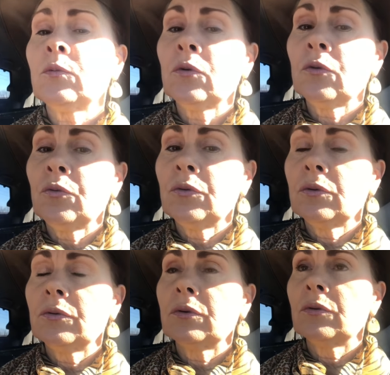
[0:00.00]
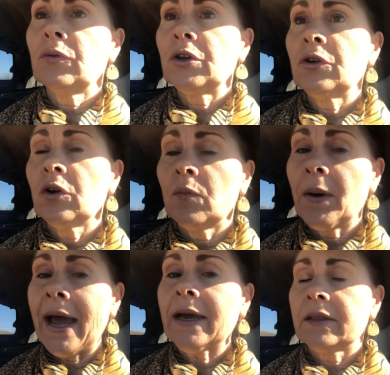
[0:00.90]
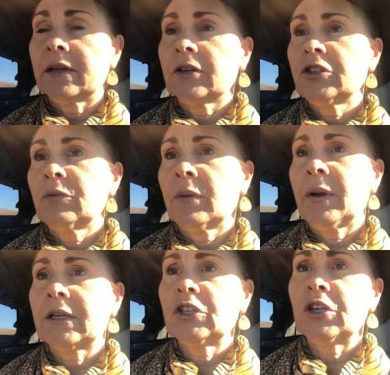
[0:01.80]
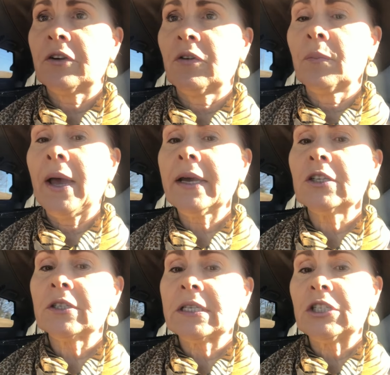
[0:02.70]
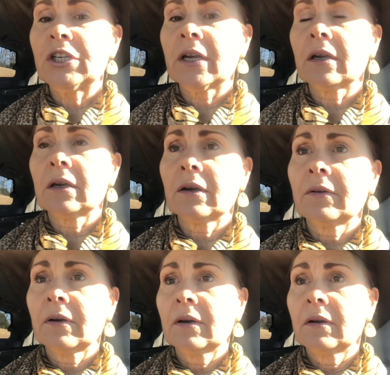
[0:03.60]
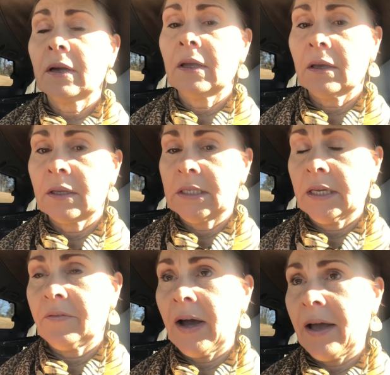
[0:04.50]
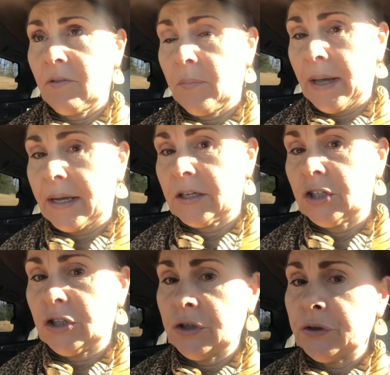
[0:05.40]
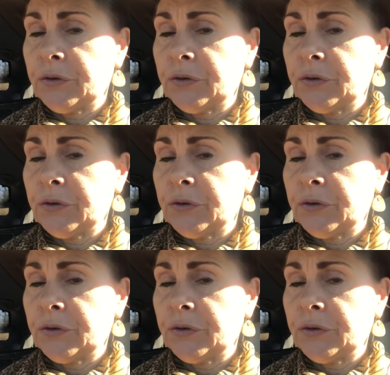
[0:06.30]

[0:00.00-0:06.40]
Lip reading: well, when you go back there, she went back to check for a package. I said, check and see if I have a package too.